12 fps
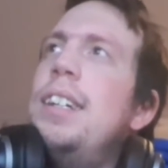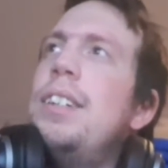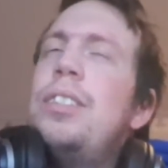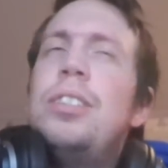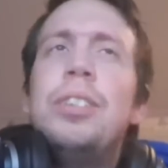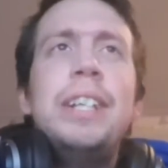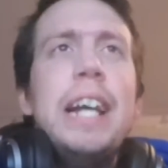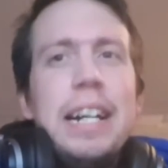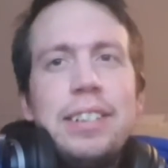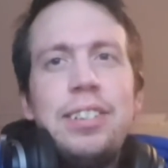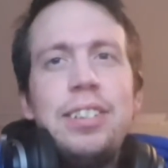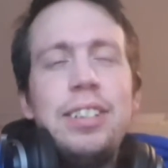so,
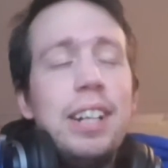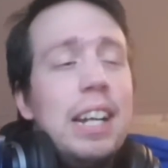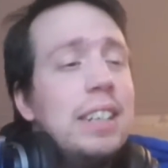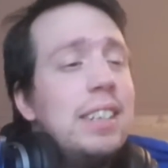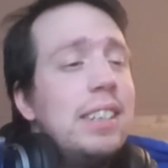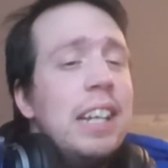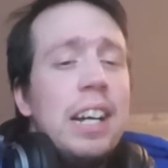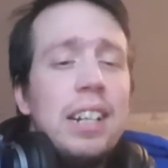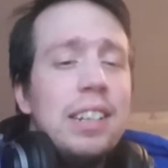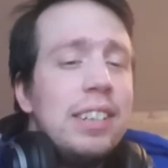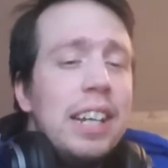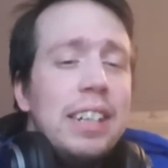yes, like the
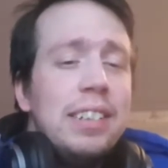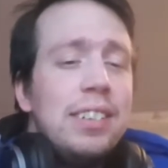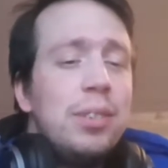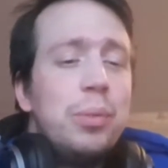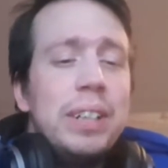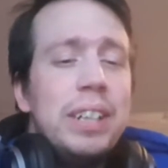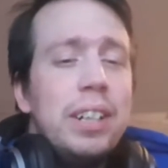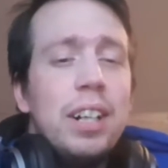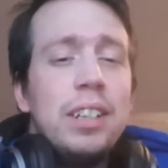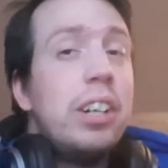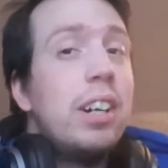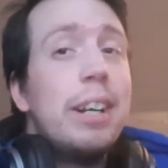title says, we're
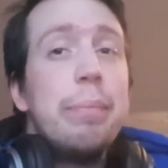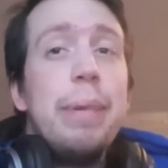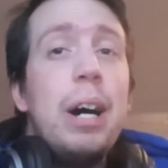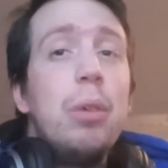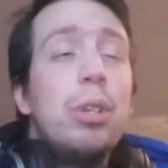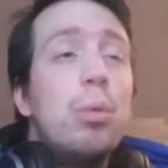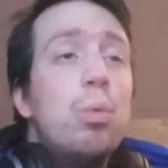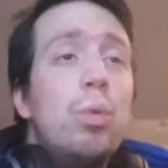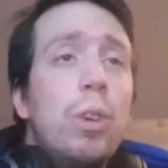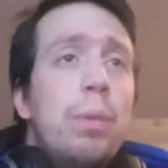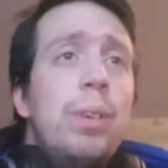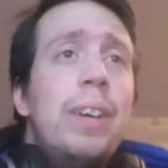gonna talk about
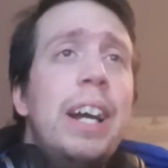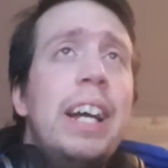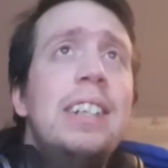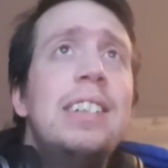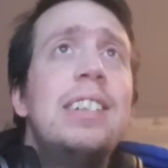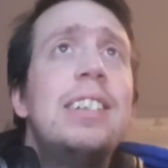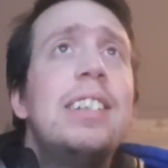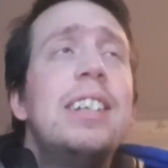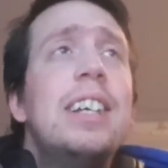Roman Reigns.